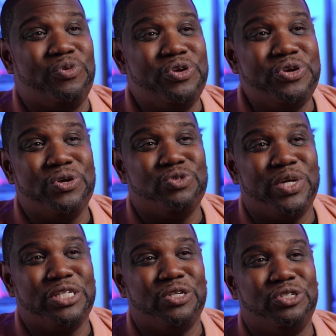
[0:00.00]
New Year's
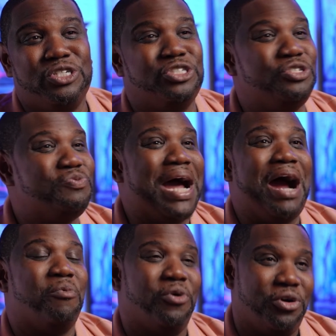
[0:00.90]
resolutions do
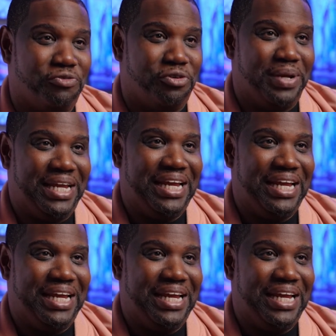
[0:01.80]
not work for me.